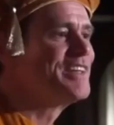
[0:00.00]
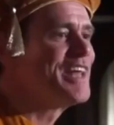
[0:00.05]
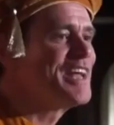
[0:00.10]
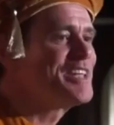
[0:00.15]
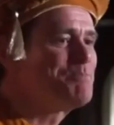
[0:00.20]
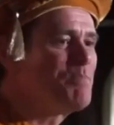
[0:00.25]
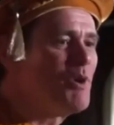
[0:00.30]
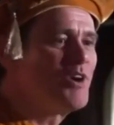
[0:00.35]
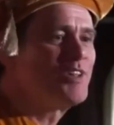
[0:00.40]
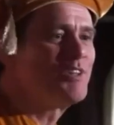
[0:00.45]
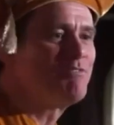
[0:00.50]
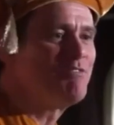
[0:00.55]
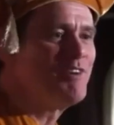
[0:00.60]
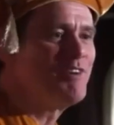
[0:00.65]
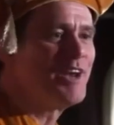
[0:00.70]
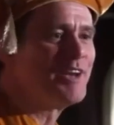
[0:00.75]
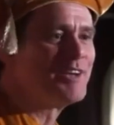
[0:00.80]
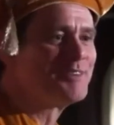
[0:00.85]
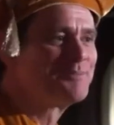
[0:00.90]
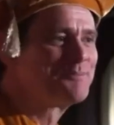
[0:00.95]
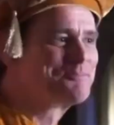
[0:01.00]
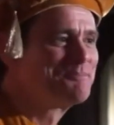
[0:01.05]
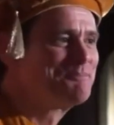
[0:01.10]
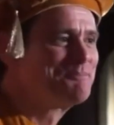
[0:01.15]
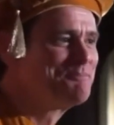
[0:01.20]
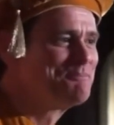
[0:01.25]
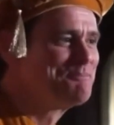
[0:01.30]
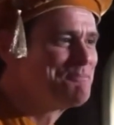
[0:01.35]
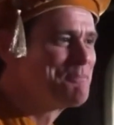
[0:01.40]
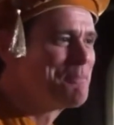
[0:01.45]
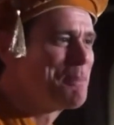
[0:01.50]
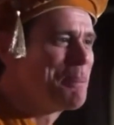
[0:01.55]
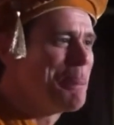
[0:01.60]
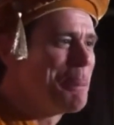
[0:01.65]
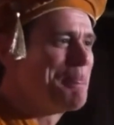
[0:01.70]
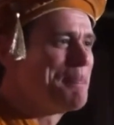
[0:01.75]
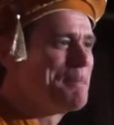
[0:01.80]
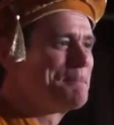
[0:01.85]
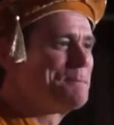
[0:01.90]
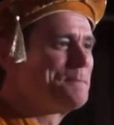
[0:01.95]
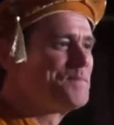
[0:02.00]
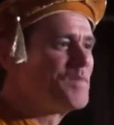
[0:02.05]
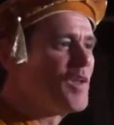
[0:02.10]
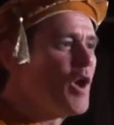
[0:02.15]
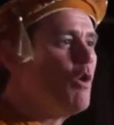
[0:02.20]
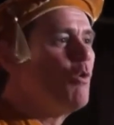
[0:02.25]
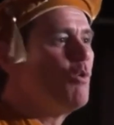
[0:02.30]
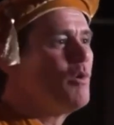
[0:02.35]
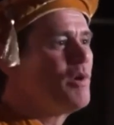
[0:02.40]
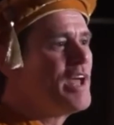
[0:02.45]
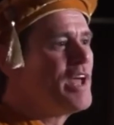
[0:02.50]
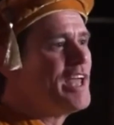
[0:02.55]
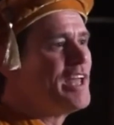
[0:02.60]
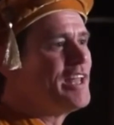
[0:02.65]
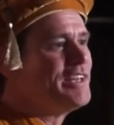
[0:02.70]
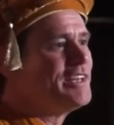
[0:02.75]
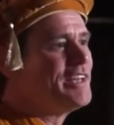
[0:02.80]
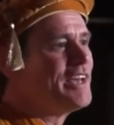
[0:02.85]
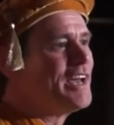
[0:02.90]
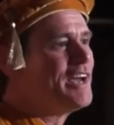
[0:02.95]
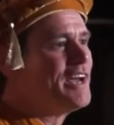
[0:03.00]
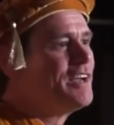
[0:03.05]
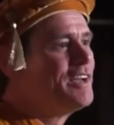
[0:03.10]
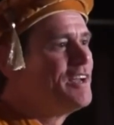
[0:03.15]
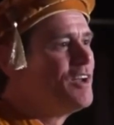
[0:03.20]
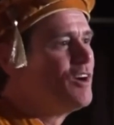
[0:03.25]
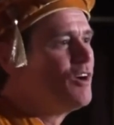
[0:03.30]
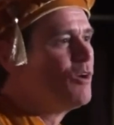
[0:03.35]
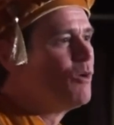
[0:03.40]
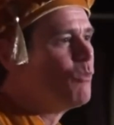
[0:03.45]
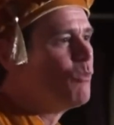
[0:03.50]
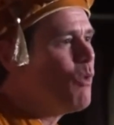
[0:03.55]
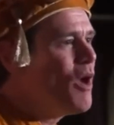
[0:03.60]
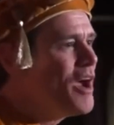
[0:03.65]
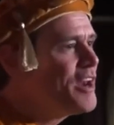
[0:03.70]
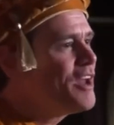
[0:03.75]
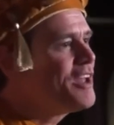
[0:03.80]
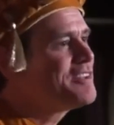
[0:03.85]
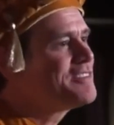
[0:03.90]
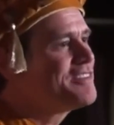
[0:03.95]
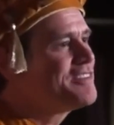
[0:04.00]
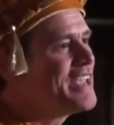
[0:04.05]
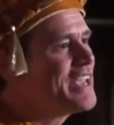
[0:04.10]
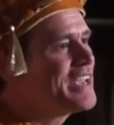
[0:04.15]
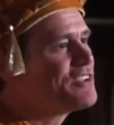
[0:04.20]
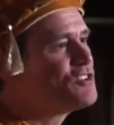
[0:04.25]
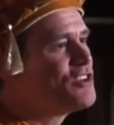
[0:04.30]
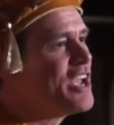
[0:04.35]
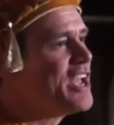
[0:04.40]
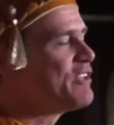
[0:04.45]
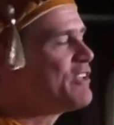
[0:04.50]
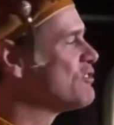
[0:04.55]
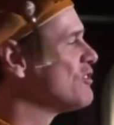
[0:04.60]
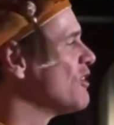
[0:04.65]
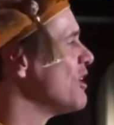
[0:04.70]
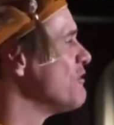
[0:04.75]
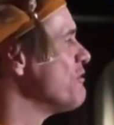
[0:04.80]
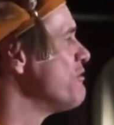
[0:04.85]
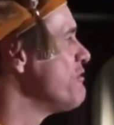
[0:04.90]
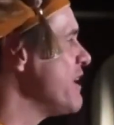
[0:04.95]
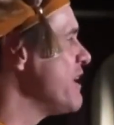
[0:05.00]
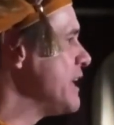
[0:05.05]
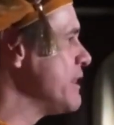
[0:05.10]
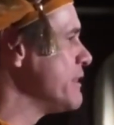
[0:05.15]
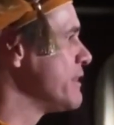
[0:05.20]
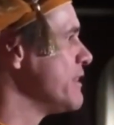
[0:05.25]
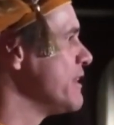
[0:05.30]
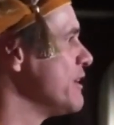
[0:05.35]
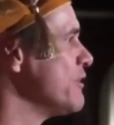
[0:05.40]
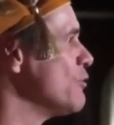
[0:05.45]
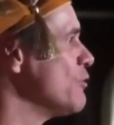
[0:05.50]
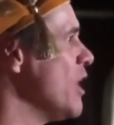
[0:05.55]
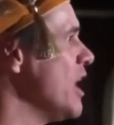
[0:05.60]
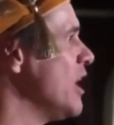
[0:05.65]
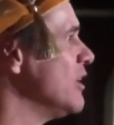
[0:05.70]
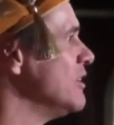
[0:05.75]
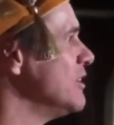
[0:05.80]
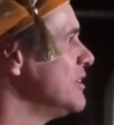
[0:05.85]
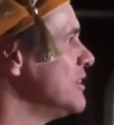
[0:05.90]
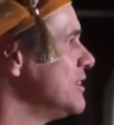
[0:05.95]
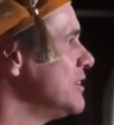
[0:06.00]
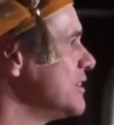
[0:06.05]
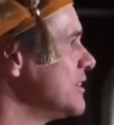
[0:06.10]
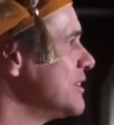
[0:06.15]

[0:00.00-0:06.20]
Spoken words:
That's part of the fun. Oh, and why not take a chance on faith as well?